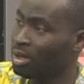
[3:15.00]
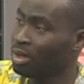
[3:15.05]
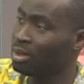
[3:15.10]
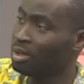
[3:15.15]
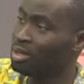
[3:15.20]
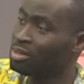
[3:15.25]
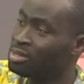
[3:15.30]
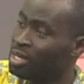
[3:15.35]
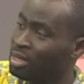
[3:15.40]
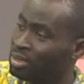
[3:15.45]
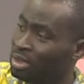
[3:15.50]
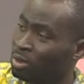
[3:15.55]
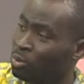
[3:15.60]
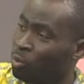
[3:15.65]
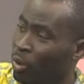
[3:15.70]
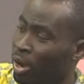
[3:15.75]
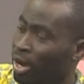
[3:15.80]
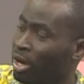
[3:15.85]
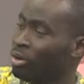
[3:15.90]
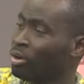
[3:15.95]
They started
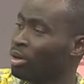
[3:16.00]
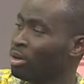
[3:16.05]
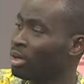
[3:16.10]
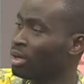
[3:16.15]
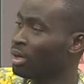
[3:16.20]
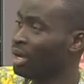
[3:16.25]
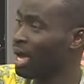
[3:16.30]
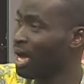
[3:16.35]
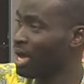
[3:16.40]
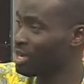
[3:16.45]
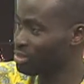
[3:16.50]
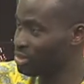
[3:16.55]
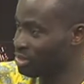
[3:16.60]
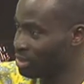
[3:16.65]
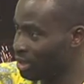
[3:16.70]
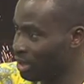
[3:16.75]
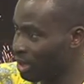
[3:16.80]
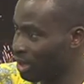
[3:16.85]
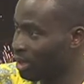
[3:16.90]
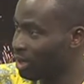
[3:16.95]
working on the last
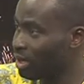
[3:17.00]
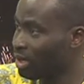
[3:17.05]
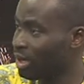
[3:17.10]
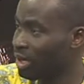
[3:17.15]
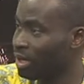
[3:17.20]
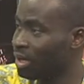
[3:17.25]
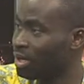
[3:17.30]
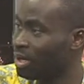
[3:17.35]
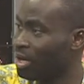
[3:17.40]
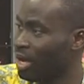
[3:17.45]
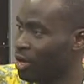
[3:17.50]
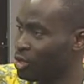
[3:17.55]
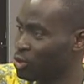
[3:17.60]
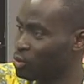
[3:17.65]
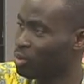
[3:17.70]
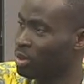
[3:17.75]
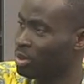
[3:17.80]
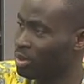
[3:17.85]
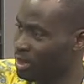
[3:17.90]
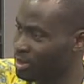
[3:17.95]
year, and as
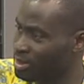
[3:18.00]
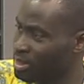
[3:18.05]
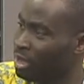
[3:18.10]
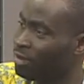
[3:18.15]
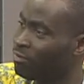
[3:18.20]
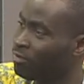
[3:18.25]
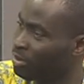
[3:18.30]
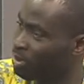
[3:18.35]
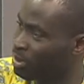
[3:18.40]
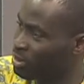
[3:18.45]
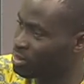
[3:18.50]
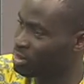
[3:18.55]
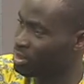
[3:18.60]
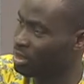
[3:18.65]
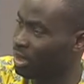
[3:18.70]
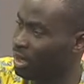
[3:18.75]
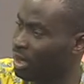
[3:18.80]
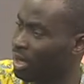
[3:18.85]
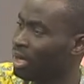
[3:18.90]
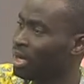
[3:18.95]
we understand for this
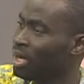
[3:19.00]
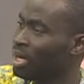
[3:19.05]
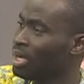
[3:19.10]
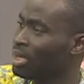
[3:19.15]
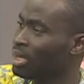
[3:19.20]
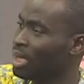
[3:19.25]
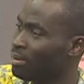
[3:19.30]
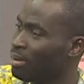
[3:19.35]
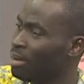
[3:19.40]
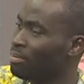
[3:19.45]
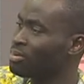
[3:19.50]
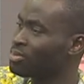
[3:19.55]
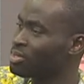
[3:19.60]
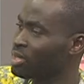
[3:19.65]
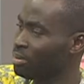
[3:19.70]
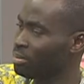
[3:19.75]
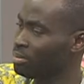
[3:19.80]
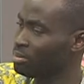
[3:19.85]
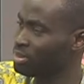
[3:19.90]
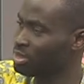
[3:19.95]
year, there might be
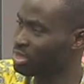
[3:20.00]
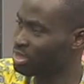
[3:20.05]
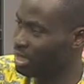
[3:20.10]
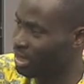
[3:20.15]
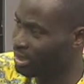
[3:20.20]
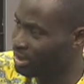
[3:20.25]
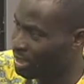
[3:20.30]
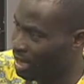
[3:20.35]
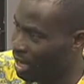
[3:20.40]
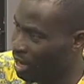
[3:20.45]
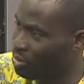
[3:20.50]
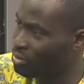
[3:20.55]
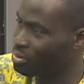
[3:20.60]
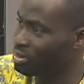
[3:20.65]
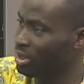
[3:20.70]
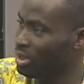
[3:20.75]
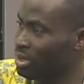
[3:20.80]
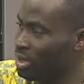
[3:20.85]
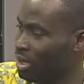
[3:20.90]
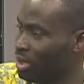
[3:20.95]
some shutdowns
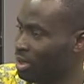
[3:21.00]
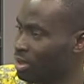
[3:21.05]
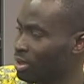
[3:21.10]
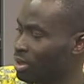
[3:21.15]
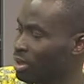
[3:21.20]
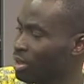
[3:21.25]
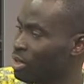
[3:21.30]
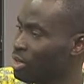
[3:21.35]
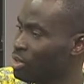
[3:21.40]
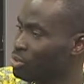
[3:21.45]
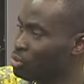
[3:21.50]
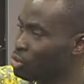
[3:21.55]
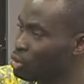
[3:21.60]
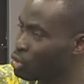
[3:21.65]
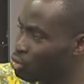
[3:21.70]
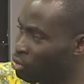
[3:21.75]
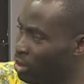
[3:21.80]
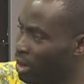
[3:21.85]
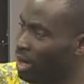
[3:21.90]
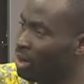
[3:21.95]
again
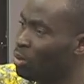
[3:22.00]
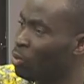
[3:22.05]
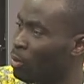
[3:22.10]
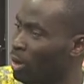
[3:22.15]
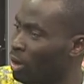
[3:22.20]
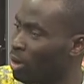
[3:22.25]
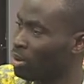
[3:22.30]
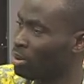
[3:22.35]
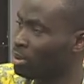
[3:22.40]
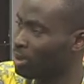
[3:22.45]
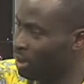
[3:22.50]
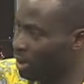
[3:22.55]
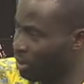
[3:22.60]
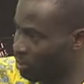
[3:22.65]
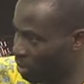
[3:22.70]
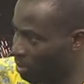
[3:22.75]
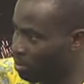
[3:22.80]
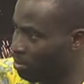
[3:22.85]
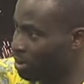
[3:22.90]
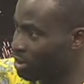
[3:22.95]
to try and work on that
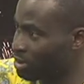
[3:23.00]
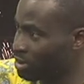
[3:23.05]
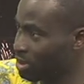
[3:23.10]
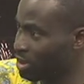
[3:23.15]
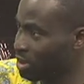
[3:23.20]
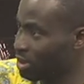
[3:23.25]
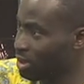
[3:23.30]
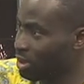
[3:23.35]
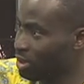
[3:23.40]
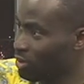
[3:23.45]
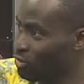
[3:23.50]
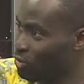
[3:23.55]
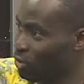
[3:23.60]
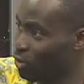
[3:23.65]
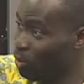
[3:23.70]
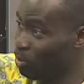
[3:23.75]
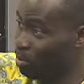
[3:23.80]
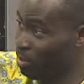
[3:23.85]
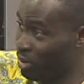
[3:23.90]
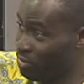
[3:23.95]
equipment.
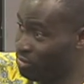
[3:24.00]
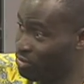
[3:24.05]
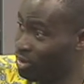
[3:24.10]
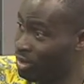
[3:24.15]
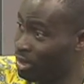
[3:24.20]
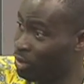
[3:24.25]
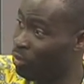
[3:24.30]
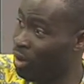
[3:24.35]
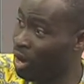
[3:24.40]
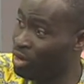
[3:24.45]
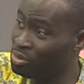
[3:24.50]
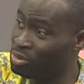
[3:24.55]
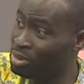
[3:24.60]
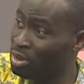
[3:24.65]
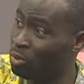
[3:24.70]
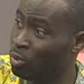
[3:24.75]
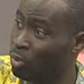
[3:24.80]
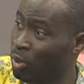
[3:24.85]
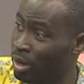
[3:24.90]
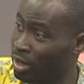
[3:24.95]
So basically, whilst you're
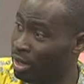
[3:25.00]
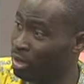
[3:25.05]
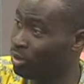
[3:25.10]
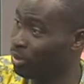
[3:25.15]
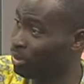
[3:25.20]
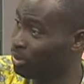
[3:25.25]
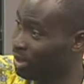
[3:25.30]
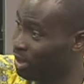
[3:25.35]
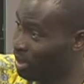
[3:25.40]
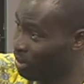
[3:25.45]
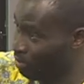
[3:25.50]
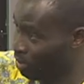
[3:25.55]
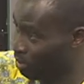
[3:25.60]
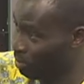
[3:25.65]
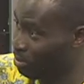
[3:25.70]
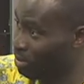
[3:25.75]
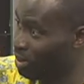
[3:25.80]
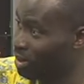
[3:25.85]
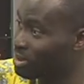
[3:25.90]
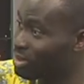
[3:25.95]
working on that
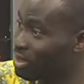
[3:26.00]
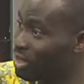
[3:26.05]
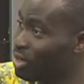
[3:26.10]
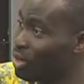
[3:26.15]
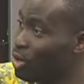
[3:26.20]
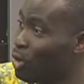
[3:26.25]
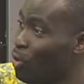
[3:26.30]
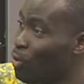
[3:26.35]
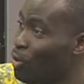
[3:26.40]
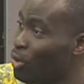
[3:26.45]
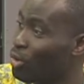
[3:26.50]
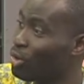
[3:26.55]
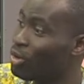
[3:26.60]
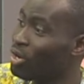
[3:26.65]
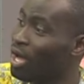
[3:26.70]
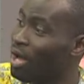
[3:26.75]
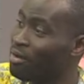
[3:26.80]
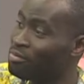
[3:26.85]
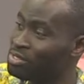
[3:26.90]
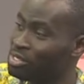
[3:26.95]
equipment, we're going to
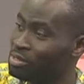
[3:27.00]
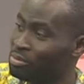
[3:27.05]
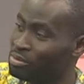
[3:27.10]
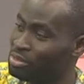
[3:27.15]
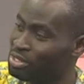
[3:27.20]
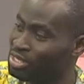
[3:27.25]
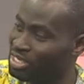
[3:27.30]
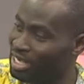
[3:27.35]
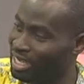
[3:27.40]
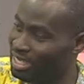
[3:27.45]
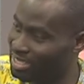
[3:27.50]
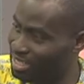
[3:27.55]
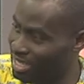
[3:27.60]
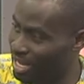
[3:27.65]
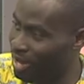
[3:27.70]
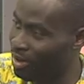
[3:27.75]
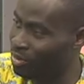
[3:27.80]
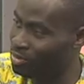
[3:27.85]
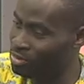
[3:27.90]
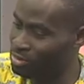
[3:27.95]
have some
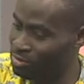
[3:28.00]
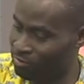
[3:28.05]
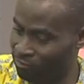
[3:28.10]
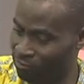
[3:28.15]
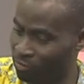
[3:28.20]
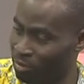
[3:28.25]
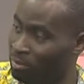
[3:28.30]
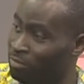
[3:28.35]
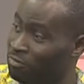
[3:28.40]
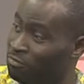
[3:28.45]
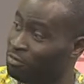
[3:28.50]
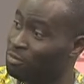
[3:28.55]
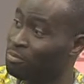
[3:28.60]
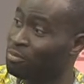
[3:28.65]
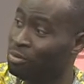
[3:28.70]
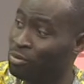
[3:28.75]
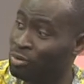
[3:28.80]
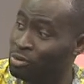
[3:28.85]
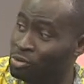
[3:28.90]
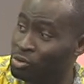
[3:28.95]
shutdowns from
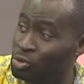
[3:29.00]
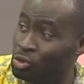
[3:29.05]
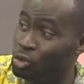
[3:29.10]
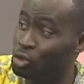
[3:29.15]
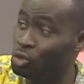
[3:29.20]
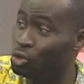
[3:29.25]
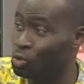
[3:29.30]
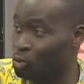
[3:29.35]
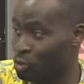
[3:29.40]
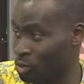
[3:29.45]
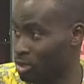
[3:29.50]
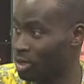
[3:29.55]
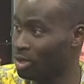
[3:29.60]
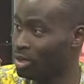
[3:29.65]
February to June